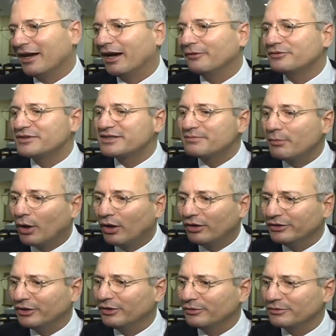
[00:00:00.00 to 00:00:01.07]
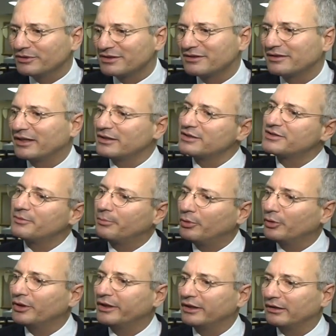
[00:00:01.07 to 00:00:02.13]
of small loans that is
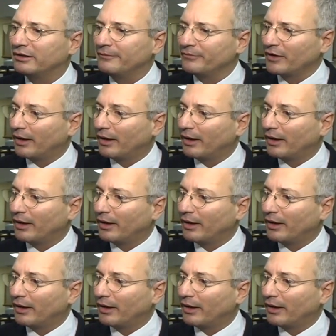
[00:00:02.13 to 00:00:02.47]
supporting